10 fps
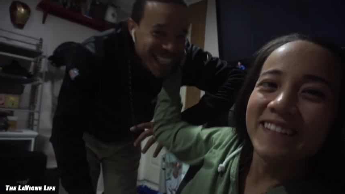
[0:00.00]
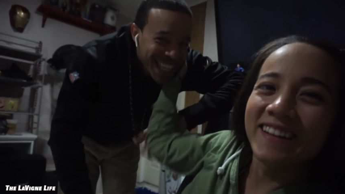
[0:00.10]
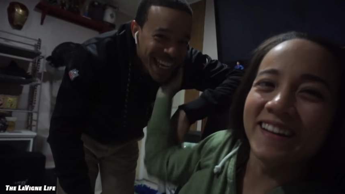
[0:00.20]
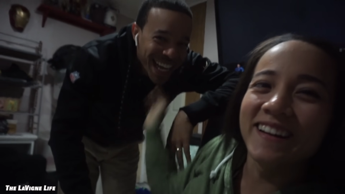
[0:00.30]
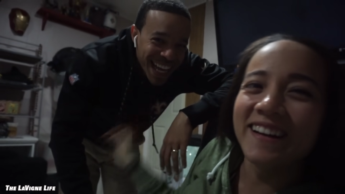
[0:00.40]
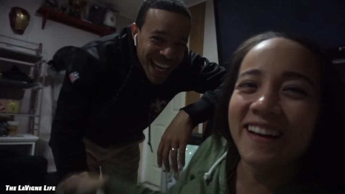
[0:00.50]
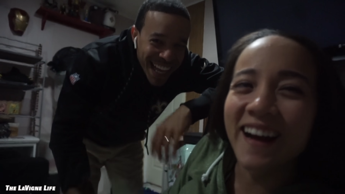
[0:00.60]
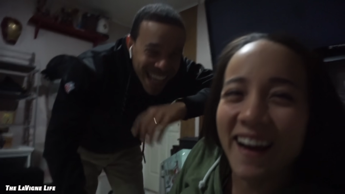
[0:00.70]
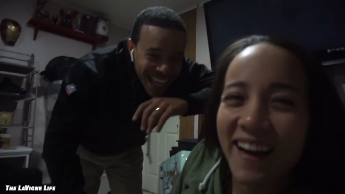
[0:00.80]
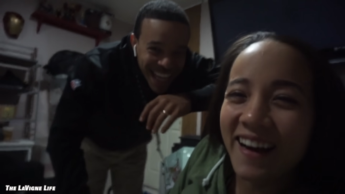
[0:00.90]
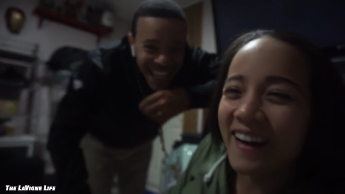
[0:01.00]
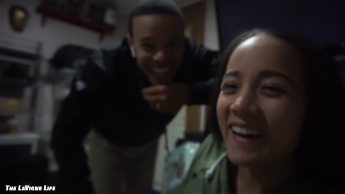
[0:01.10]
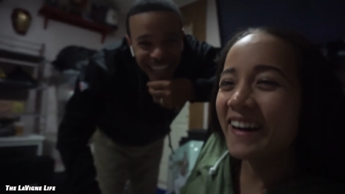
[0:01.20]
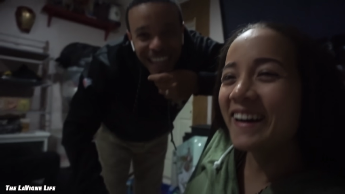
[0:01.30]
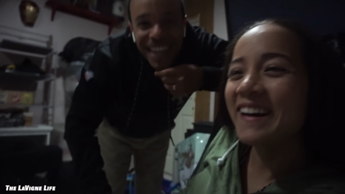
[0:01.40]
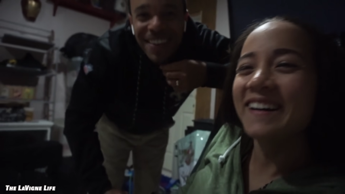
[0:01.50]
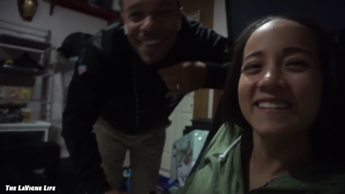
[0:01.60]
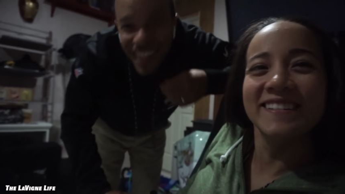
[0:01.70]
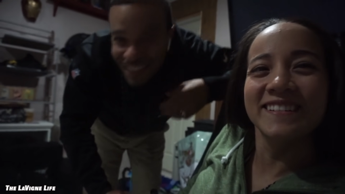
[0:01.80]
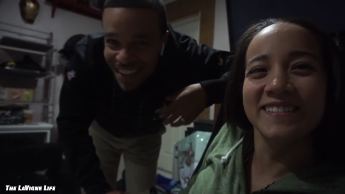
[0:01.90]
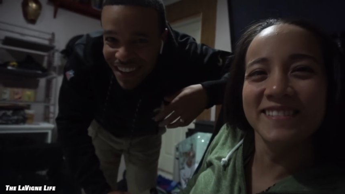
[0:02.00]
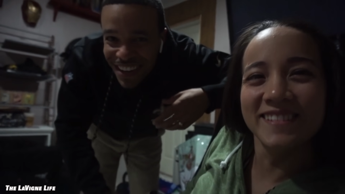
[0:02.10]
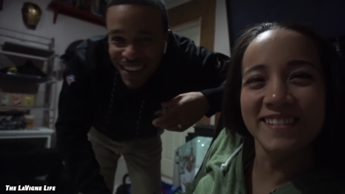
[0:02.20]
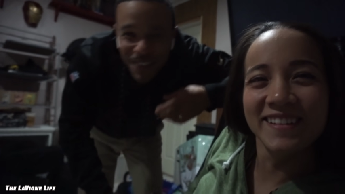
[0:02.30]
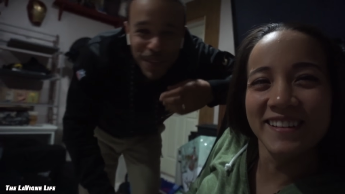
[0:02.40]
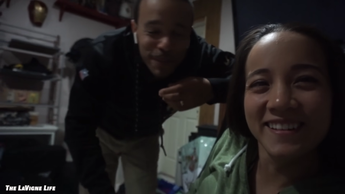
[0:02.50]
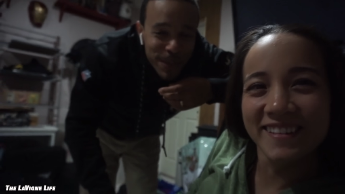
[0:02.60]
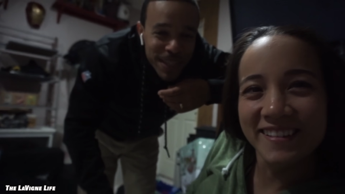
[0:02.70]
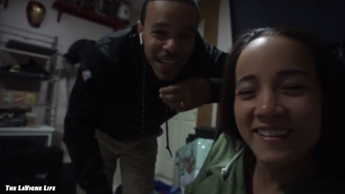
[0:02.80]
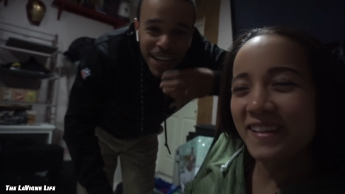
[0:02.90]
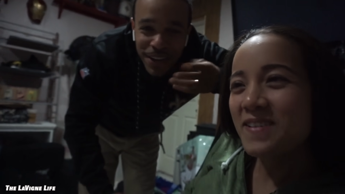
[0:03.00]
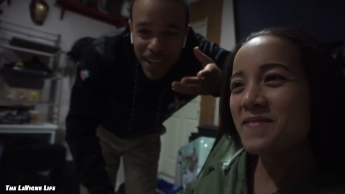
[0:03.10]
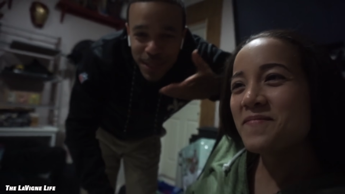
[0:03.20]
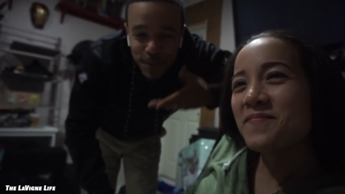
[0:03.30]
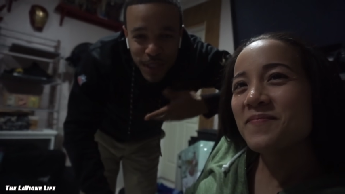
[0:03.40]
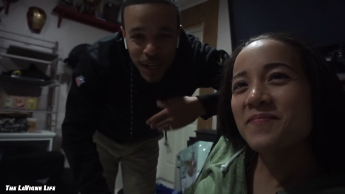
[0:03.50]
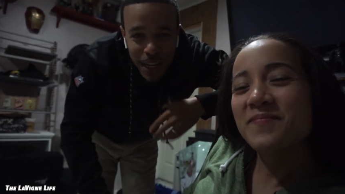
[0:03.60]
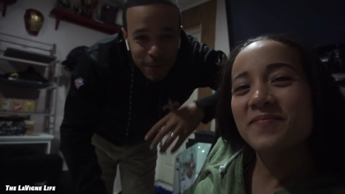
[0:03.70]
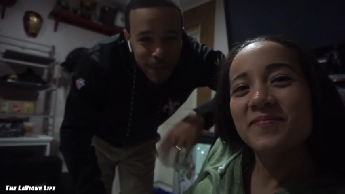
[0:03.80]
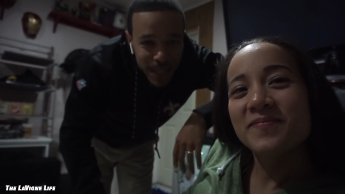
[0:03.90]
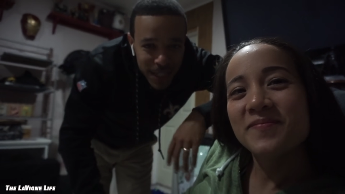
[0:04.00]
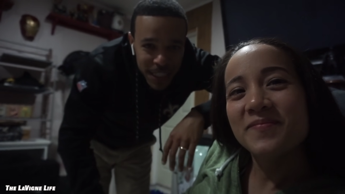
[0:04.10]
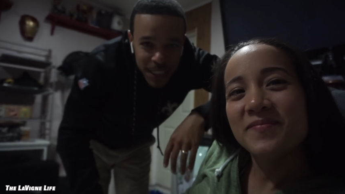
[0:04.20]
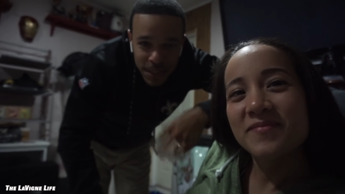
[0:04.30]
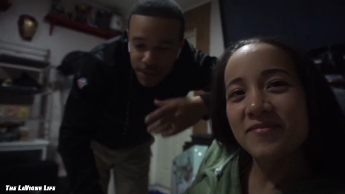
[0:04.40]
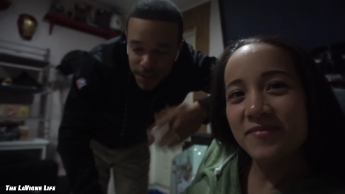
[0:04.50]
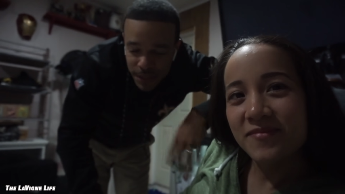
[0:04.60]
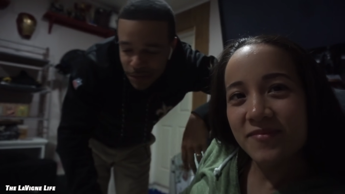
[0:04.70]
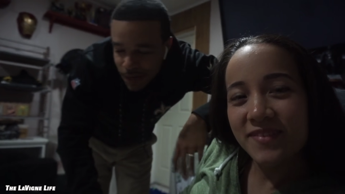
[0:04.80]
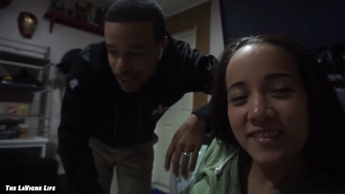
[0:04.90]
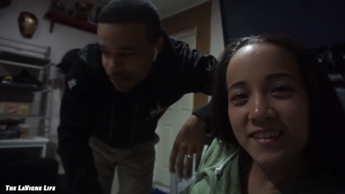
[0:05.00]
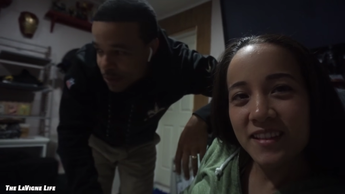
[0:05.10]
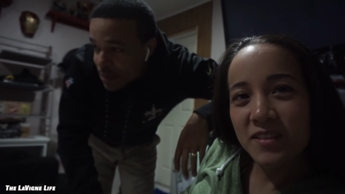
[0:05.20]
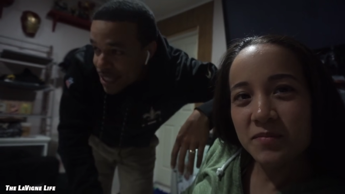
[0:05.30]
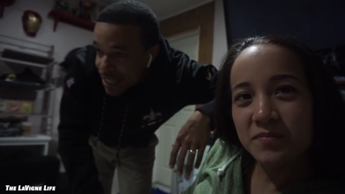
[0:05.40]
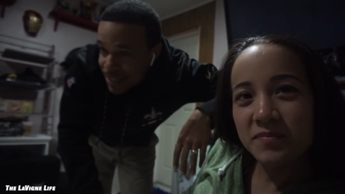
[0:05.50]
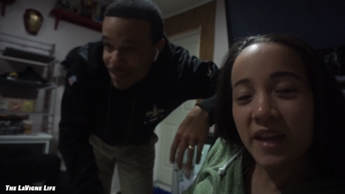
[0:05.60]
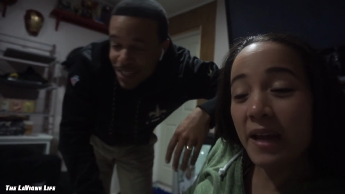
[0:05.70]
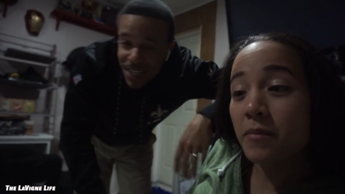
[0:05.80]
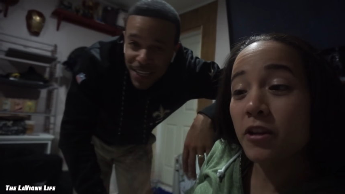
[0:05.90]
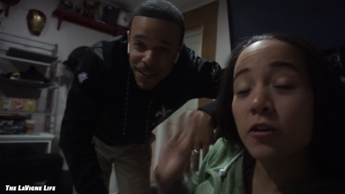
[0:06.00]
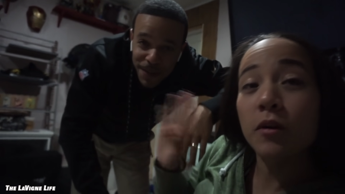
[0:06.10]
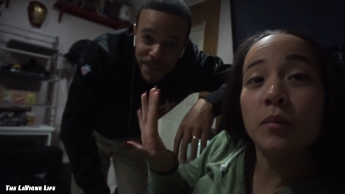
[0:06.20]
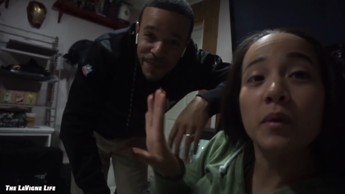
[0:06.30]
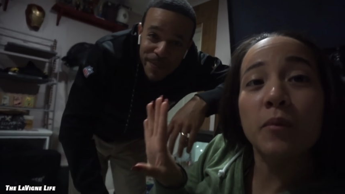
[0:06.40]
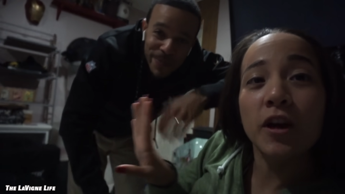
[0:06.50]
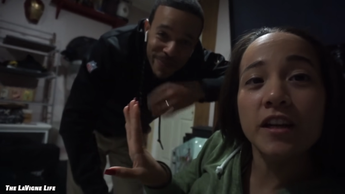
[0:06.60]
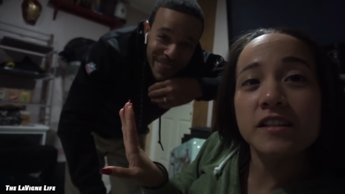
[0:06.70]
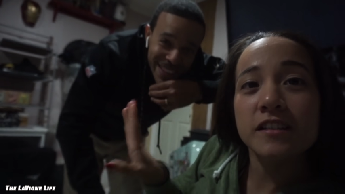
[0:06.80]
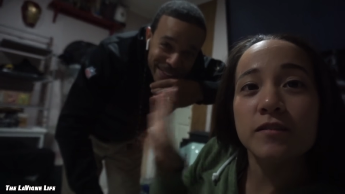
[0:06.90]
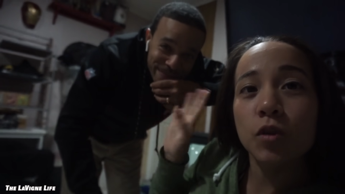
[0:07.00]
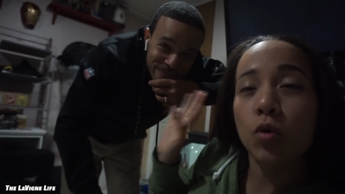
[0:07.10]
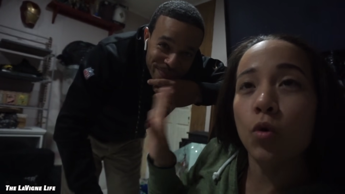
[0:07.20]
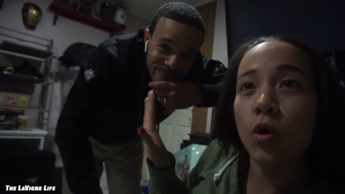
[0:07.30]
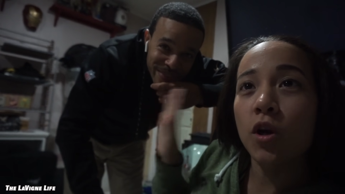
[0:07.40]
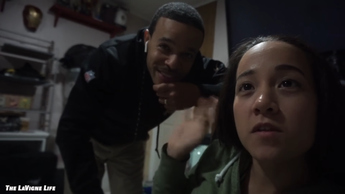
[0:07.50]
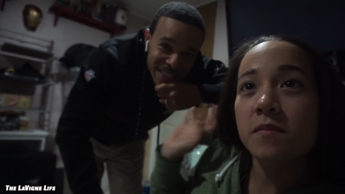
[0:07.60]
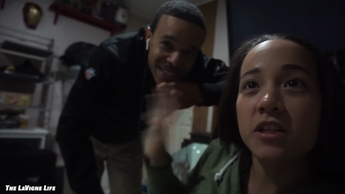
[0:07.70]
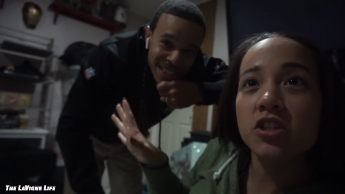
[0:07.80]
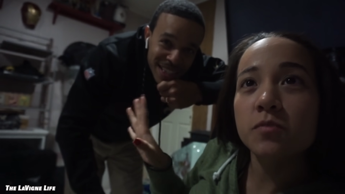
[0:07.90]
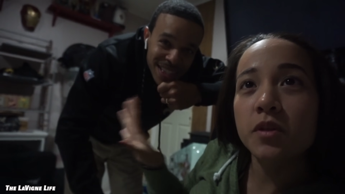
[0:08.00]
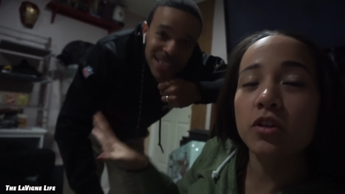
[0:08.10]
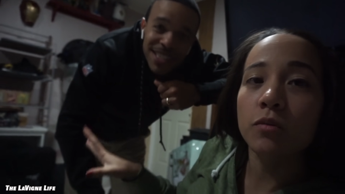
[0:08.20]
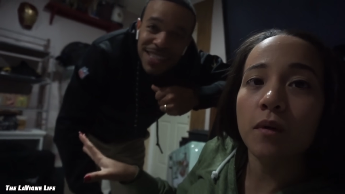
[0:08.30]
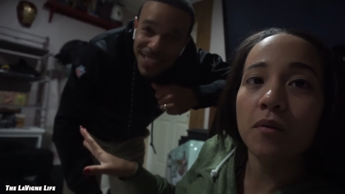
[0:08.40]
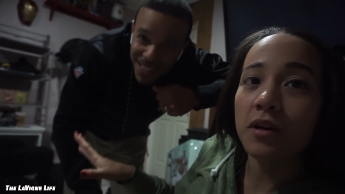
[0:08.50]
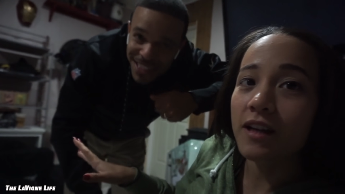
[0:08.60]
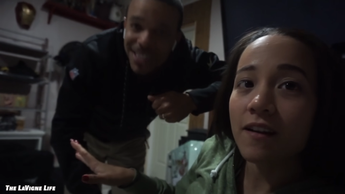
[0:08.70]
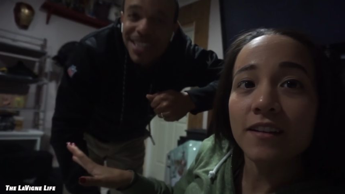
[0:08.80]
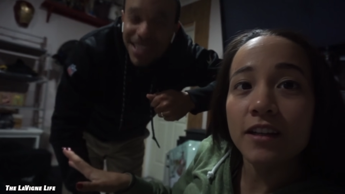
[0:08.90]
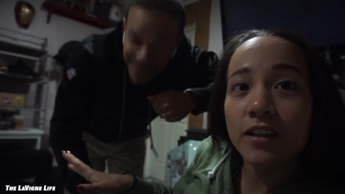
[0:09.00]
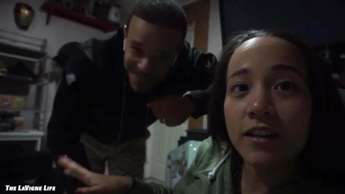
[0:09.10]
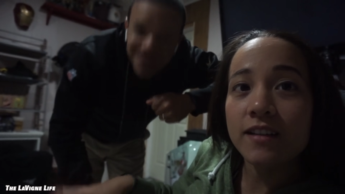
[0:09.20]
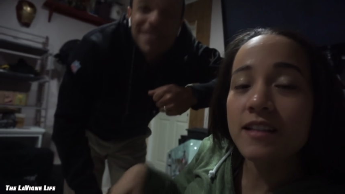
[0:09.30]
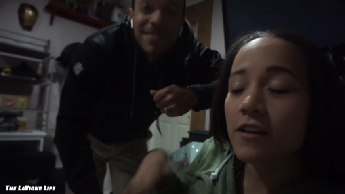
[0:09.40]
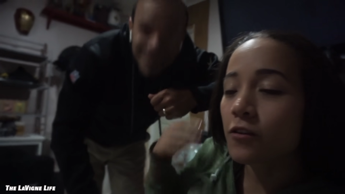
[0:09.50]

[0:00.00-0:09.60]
Speaker 1: Valentine's Day. We love y'all. We appreciate it. I know that's what y'all love about us, you know? We just random sometimes.
Speaker 2: Hey, but you know what? We wanted to record as much as we could while we were down here because I